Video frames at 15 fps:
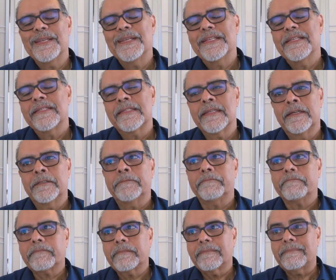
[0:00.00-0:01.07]
So,
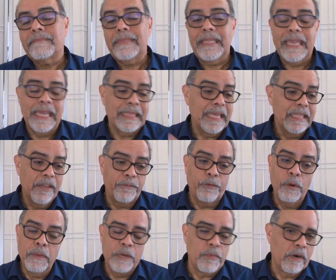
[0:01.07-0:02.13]
and then the
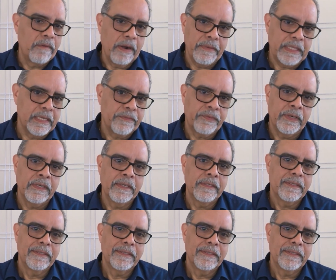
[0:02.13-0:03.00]
formula were very different.